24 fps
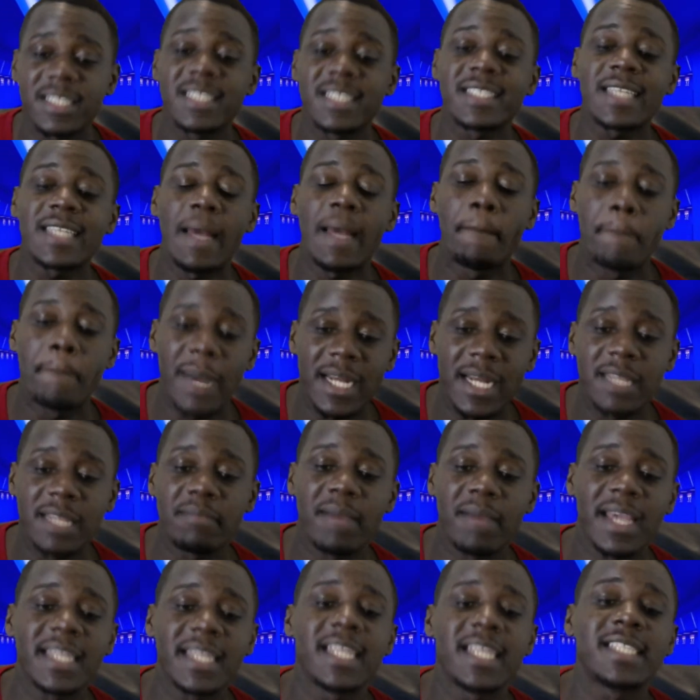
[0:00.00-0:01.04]
is a
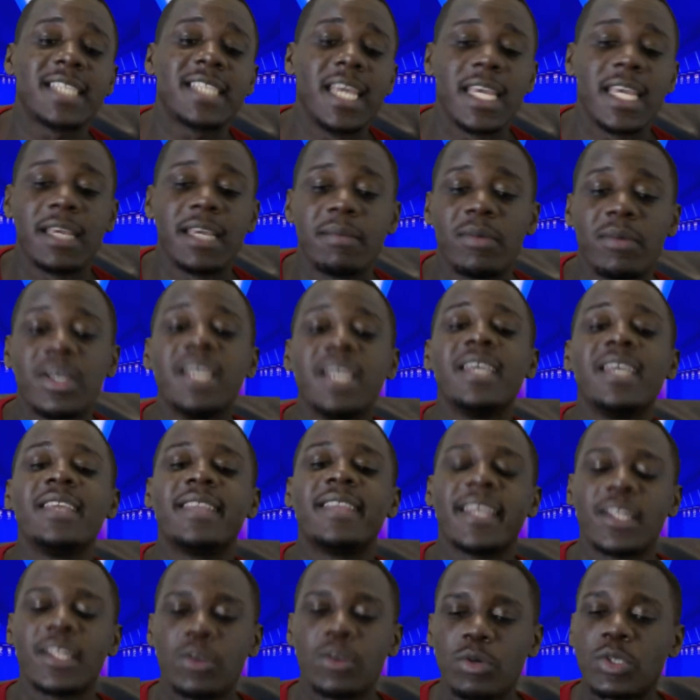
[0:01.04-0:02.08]
money-minded team.
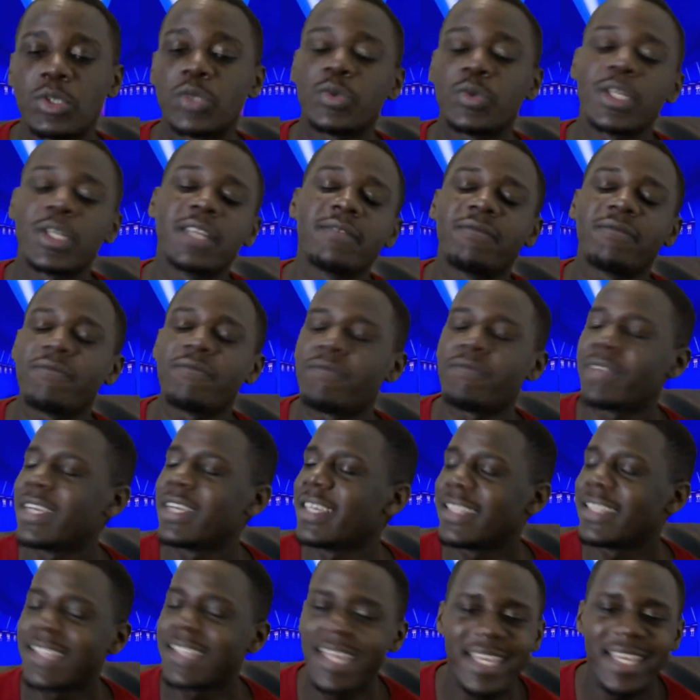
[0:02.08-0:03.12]
They don't
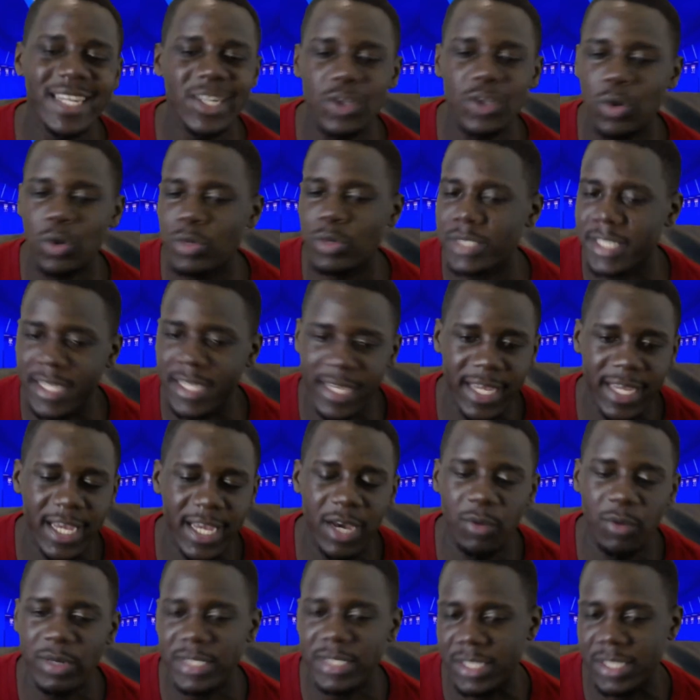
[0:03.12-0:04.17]
care.
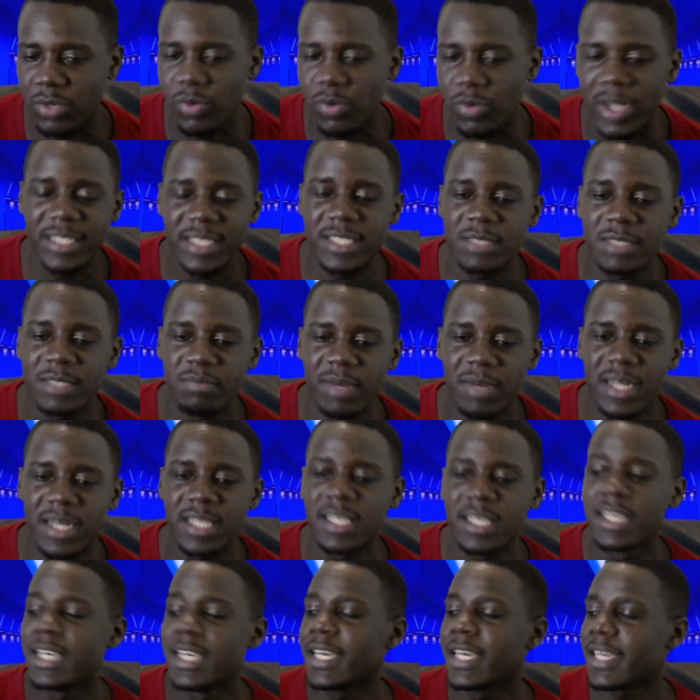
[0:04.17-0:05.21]
What they want is
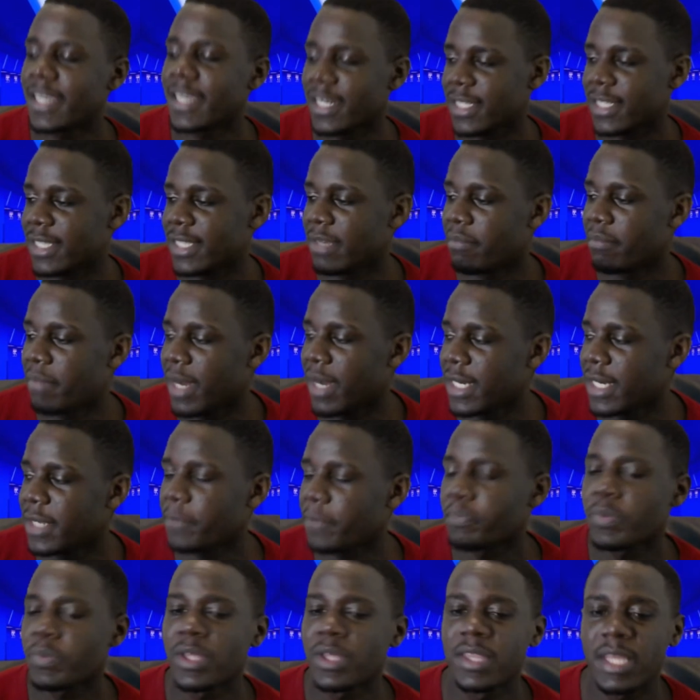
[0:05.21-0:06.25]
money. Get them
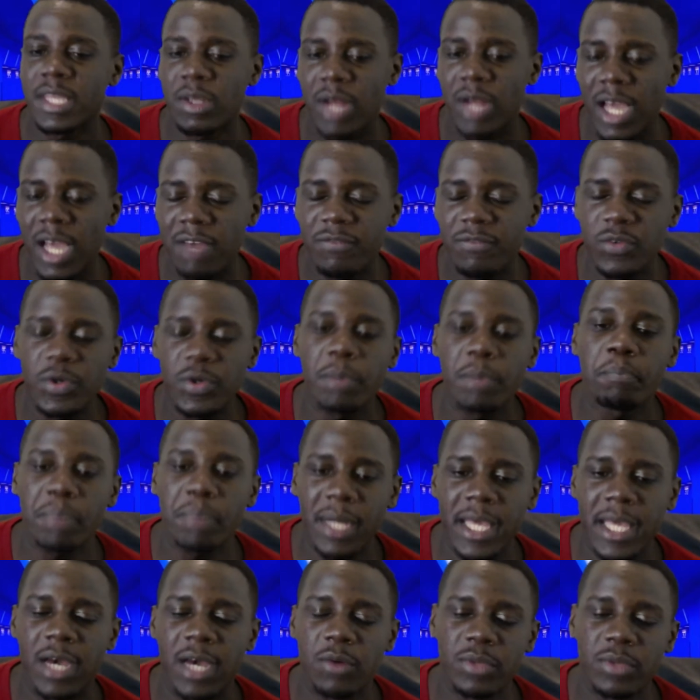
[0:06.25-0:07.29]
money, they'll have you a
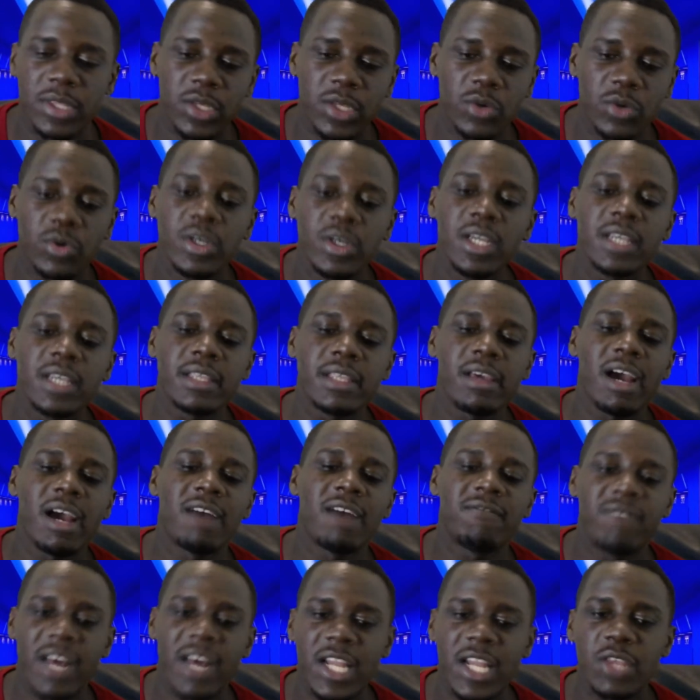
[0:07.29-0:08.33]
player with you. They
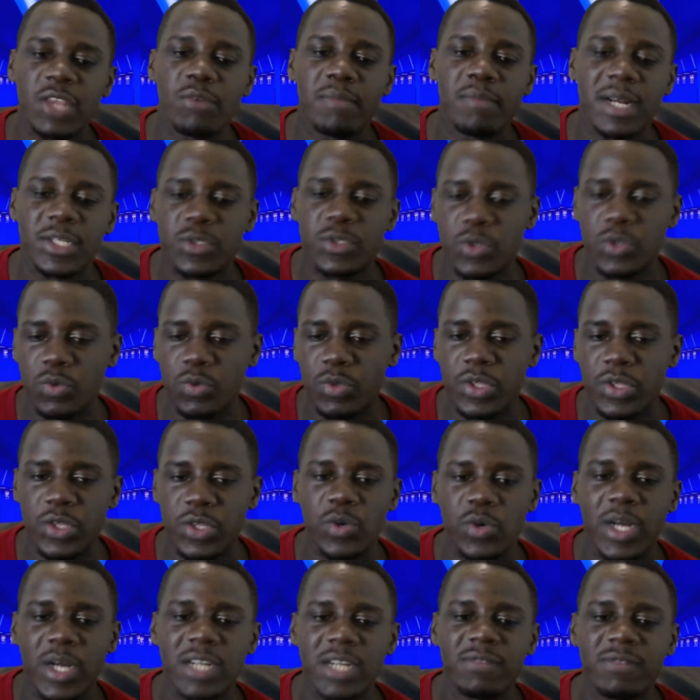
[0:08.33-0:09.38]
value Maddison with
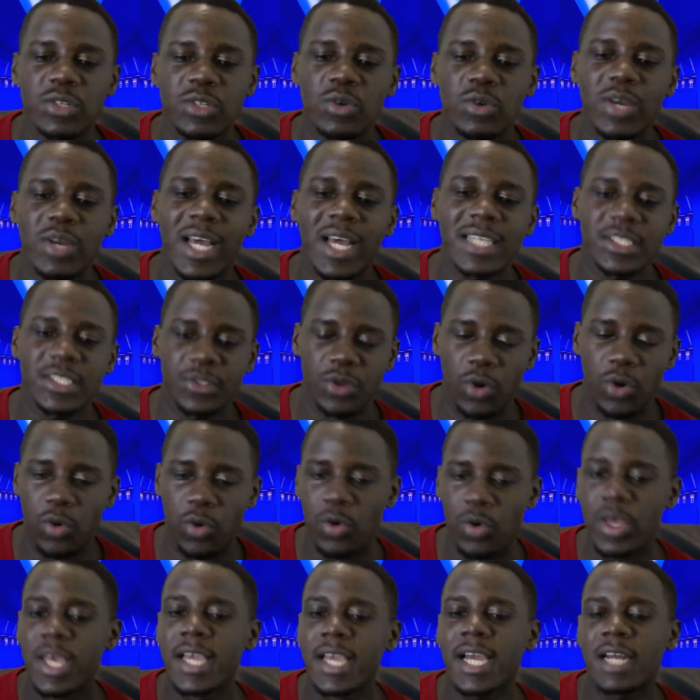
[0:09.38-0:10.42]
you. And if at all
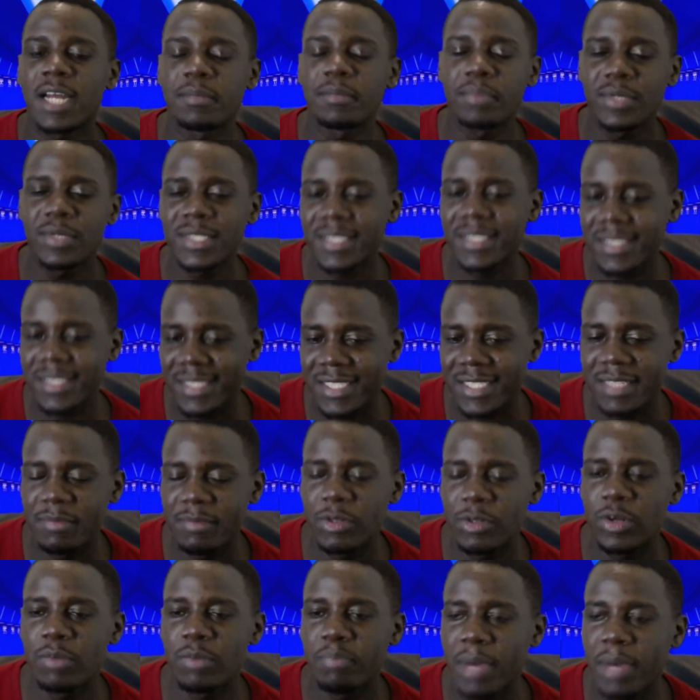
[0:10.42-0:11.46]
Arsenal can put 60
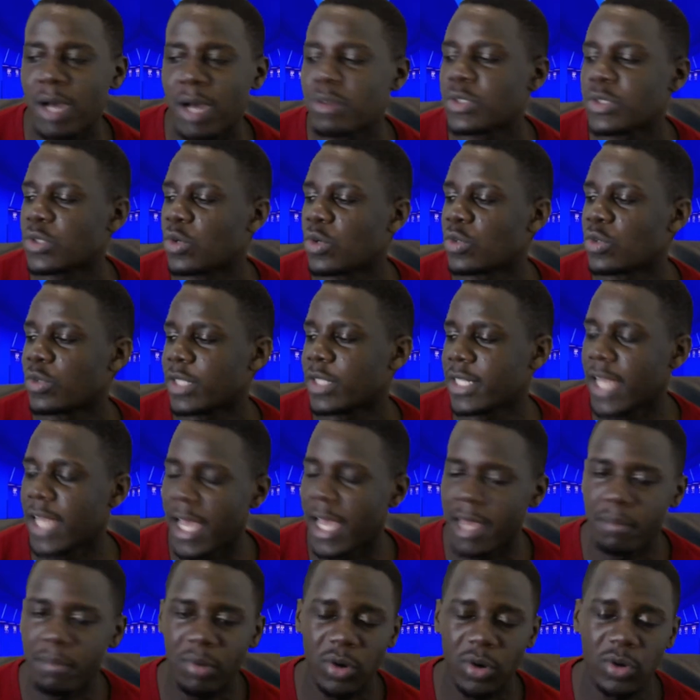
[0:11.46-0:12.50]
million pounds onto the
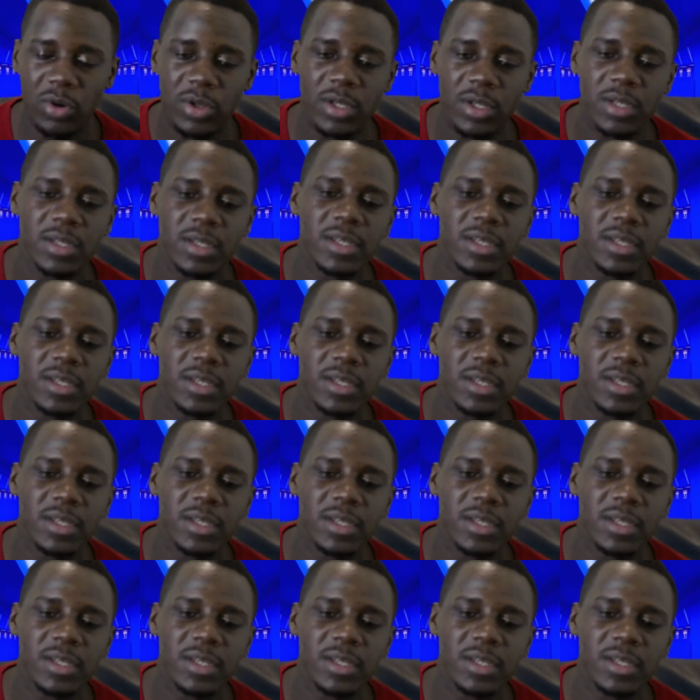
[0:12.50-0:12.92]
table,